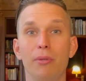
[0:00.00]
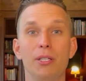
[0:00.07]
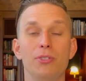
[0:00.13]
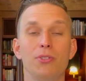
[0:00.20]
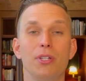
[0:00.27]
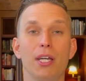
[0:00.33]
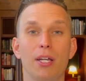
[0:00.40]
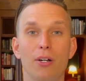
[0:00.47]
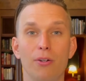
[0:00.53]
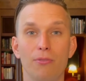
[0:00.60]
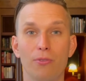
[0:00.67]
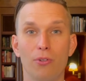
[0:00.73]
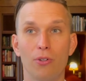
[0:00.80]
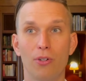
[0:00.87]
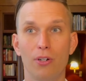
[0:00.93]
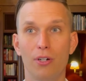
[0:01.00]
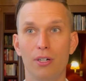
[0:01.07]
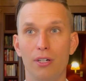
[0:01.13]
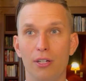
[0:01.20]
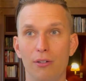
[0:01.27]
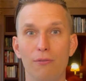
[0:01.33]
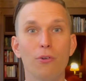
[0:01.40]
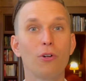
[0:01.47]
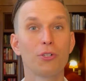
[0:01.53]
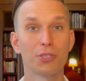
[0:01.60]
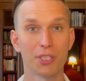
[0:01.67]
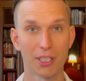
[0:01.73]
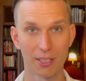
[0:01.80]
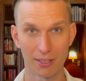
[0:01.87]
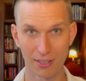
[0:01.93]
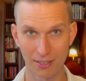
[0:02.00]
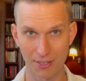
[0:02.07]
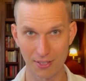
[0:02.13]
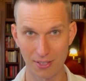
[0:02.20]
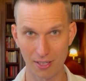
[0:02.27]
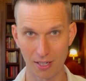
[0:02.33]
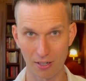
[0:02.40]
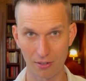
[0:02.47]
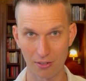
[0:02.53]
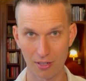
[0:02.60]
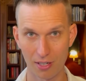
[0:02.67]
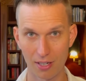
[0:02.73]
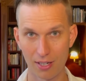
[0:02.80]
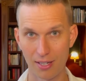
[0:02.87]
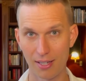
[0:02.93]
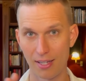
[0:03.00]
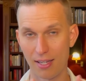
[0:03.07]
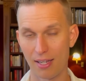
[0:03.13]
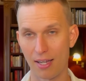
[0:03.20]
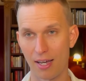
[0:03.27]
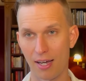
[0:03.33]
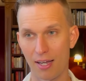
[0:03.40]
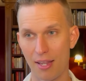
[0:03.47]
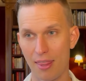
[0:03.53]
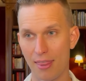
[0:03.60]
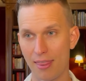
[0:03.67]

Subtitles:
together for 14 years now. And